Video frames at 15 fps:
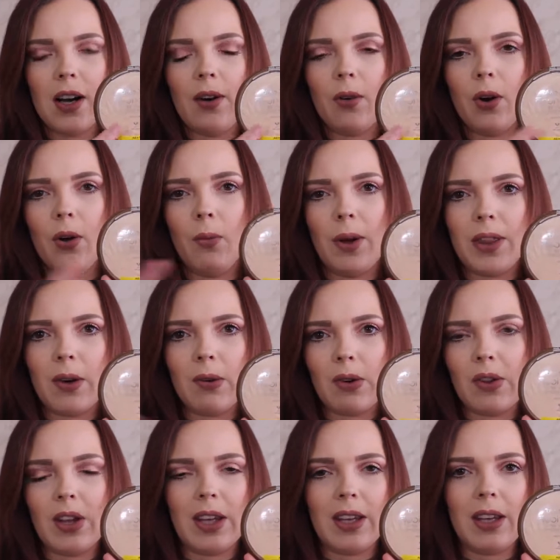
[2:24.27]
I don't know what they
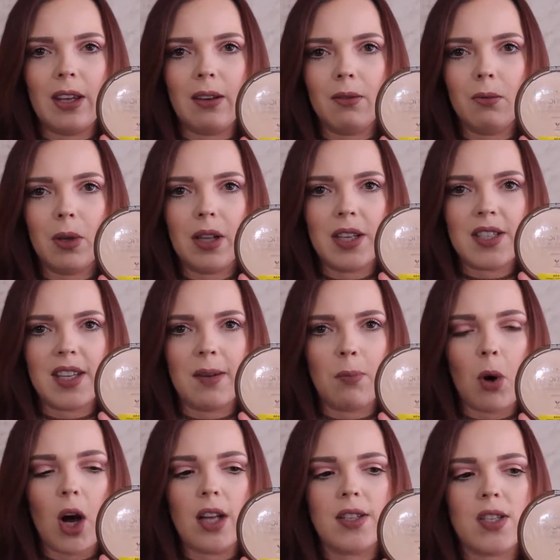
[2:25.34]
were thinking when they said
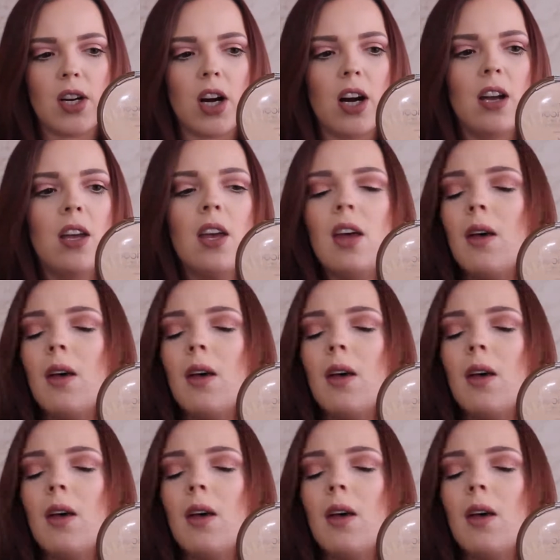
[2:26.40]
bronzer,